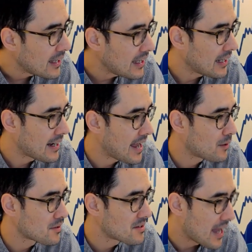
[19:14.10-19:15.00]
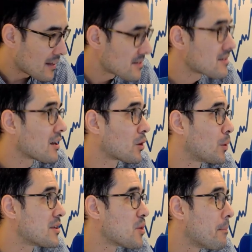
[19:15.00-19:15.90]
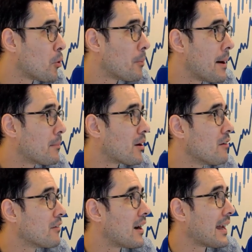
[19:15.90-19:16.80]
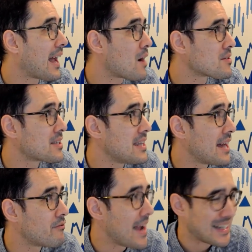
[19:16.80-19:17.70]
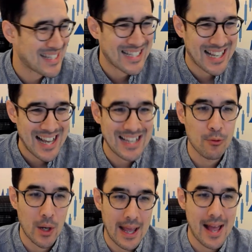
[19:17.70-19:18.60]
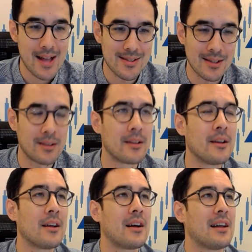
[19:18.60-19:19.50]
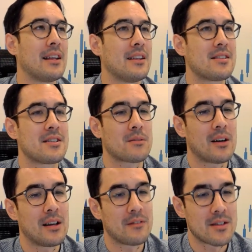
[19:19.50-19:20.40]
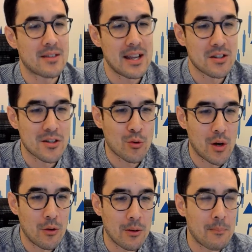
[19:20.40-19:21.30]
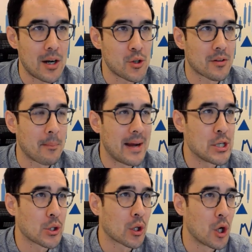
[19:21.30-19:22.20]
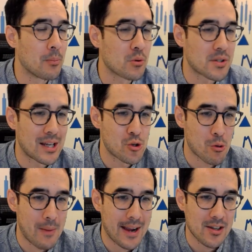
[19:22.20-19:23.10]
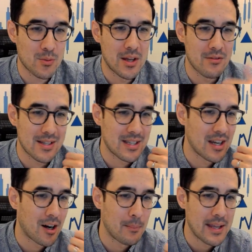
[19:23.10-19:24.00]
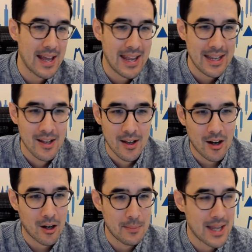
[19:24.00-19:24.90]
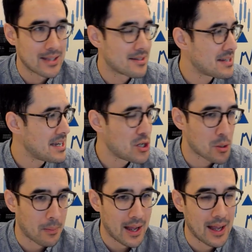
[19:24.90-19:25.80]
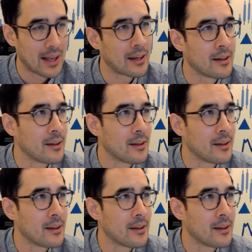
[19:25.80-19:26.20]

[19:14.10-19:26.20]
it now sets, according to a board member overnight. How has the yen reacted to that? Well, it hasn't. I think this is kind of the status quo with much of the major global central banks, whether it's the RBA, RBNZ, Japan,